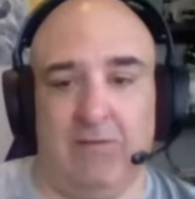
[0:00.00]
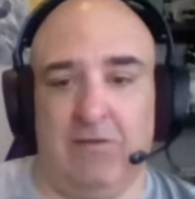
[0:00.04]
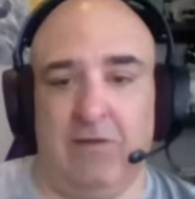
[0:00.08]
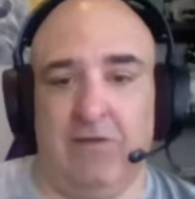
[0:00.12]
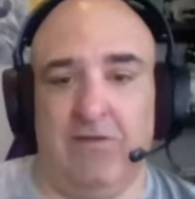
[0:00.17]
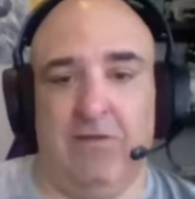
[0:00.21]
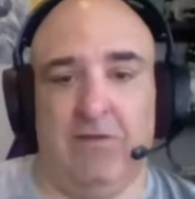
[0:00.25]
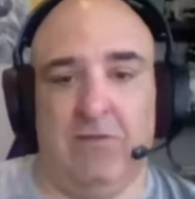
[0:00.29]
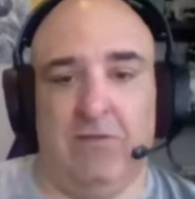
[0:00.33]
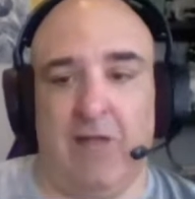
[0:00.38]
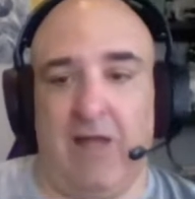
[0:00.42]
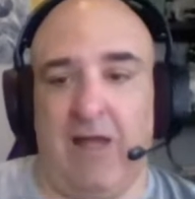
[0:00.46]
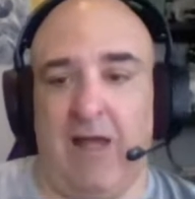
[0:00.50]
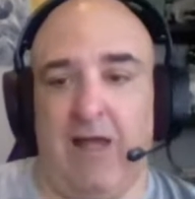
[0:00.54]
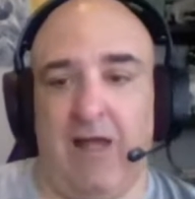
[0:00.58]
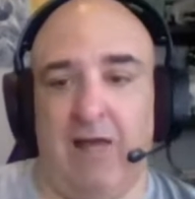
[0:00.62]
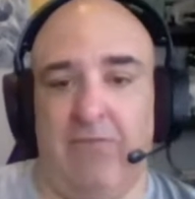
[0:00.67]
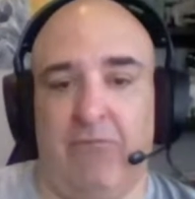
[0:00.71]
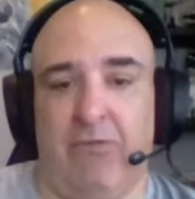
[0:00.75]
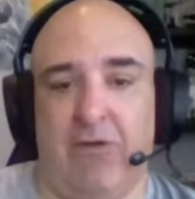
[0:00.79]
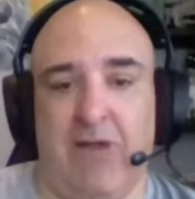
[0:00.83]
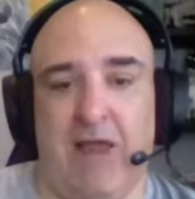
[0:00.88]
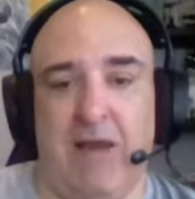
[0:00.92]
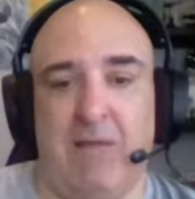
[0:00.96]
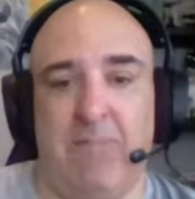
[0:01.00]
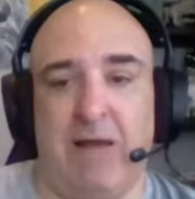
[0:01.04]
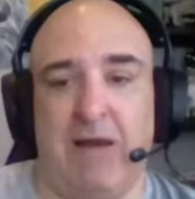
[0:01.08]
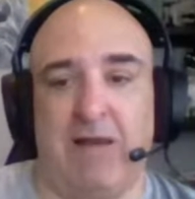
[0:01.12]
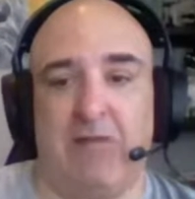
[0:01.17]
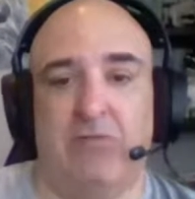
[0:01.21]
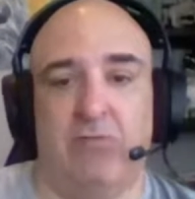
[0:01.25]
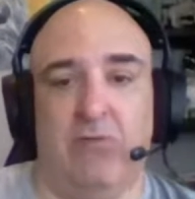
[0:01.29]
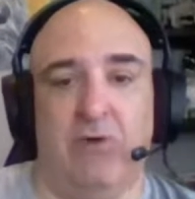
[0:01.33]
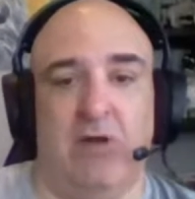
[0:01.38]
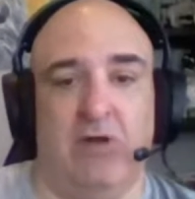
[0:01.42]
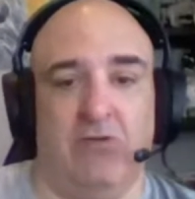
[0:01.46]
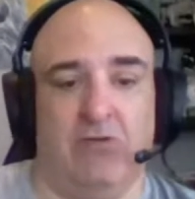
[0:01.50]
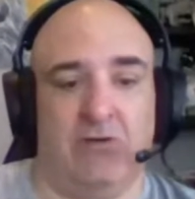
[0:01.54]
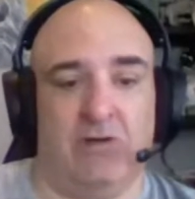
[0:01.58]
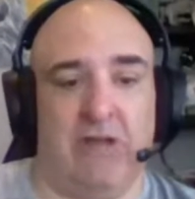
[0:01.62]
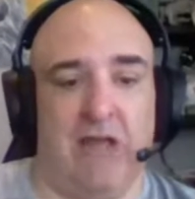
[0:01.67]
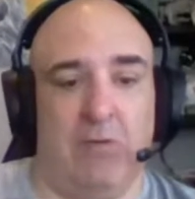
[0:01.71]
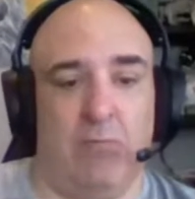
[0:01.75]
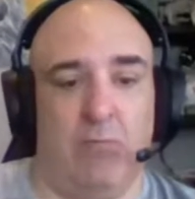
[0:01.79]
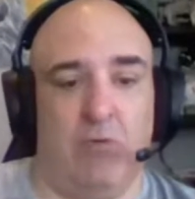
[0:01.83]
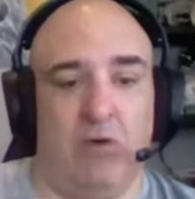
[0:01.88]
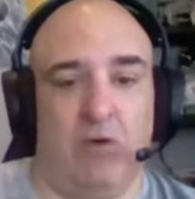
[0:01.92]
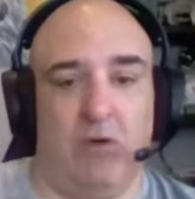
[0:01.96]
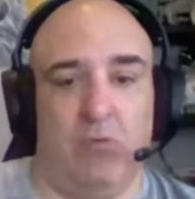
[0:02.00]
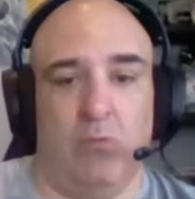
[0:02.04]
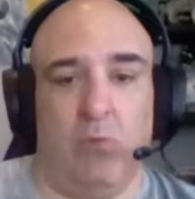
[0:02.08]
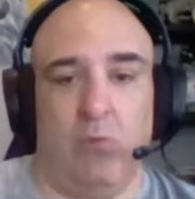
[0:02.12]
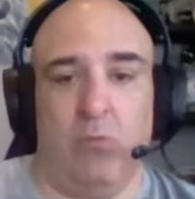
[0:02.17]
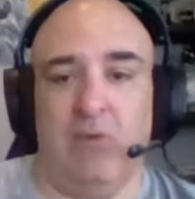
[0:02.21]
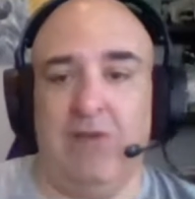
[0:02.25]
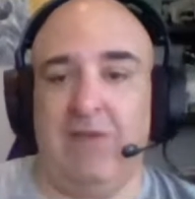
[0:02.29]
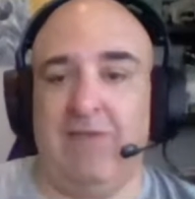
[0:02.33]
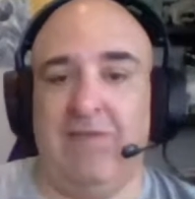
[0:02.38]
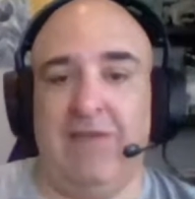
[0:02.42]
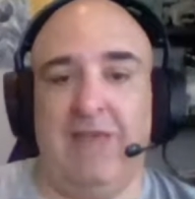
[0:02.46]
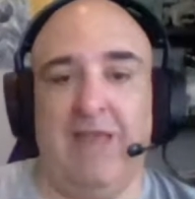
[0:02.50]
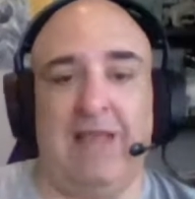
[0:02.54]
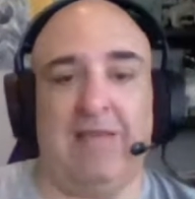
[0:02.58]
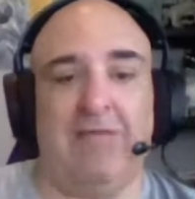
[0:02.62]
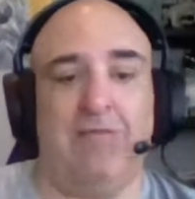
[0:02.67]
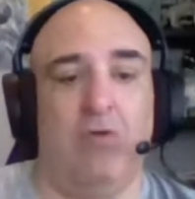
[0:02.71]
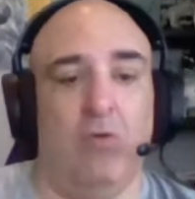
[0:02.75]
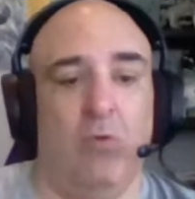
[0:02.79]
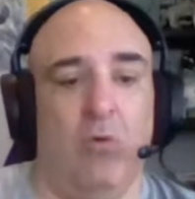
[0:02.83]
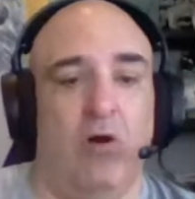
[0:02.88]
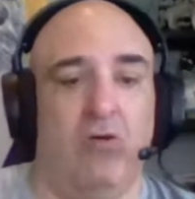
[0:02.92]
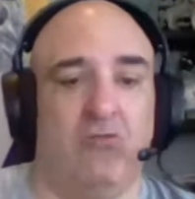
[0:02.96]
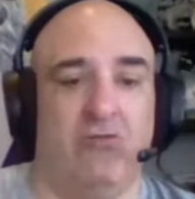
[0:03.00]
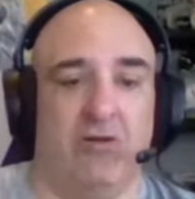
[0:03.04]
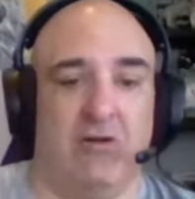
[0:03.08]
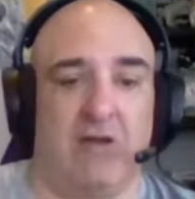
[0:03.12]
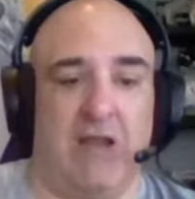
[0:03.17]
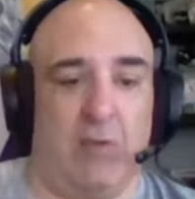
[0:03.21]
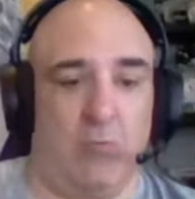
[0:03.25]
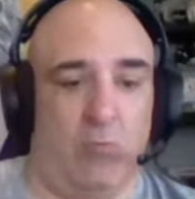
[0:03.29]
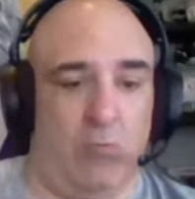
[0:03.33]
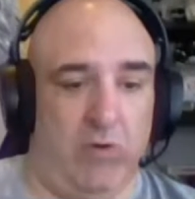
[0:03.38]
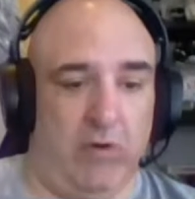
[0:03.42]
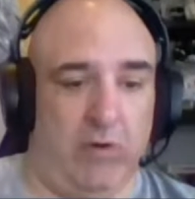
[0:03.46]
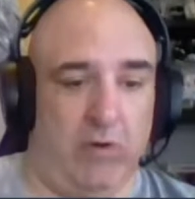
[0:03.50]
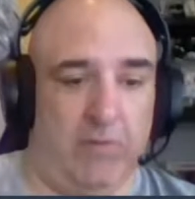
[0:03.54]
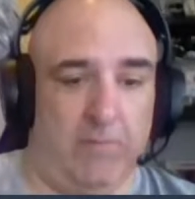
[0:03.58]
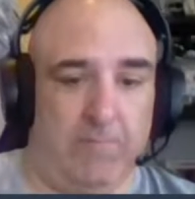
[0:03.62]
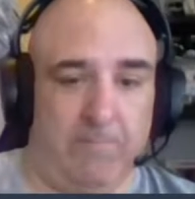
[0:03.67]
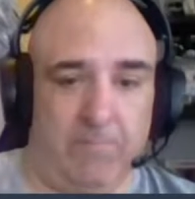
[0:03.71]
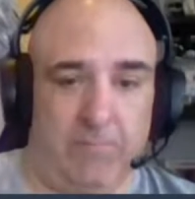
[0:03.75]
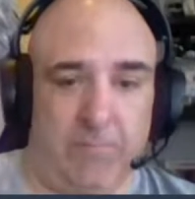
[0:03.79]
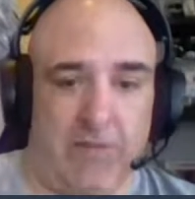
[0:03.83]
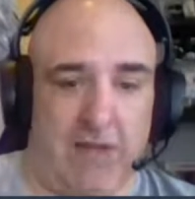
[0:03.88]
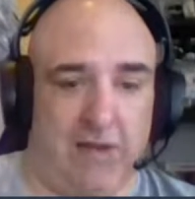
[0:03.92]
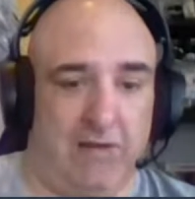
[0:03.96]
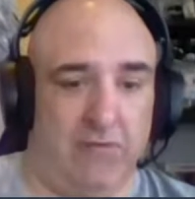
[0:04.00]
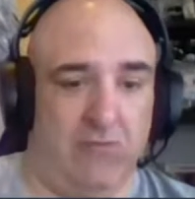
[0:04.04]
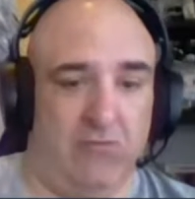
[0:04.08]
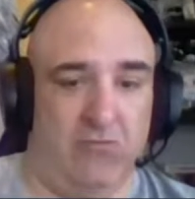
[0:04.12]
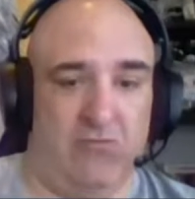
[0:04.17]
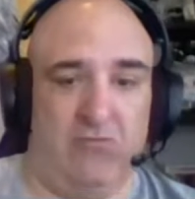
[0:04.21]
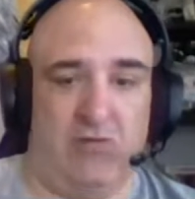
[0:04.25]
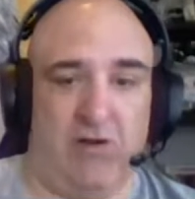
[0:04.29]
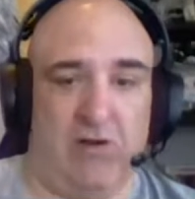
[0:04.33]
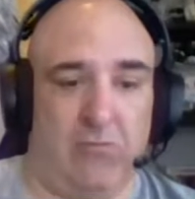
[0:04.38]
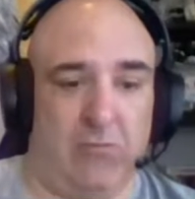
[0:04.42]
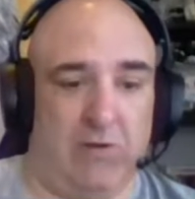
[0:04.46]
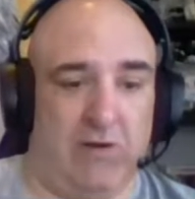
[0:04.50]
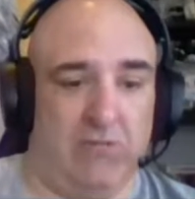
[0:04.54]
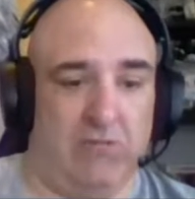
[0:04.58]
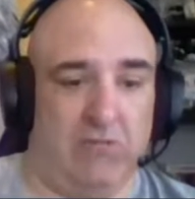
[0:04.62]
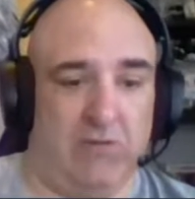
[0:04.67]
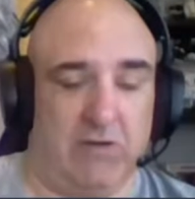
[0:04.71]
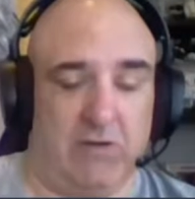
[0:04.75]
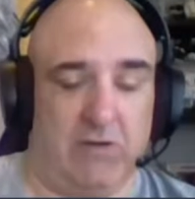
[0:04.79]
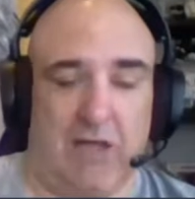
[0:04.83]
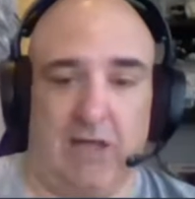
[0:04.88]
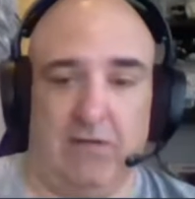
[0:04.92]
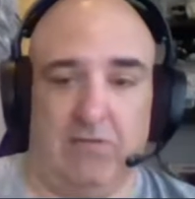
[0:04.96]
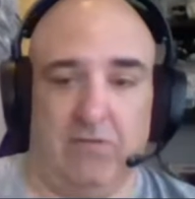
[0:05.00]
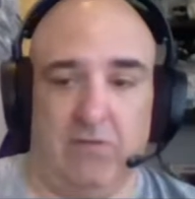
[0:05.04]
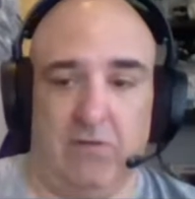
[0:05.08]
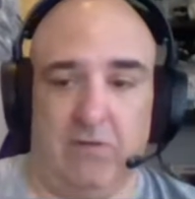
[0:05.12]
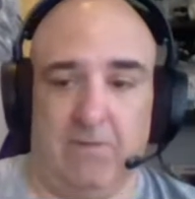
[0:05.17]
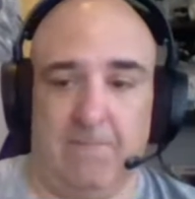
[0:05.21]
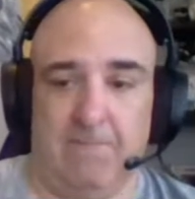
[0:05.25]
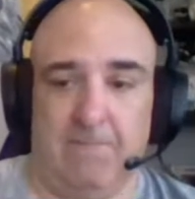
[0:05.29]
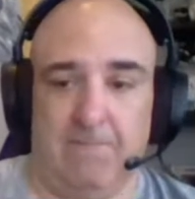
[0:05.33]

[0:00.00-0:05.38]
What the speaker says: This is forget about a 300 game winner. Will we see a 200 game winner out of this generation of guys?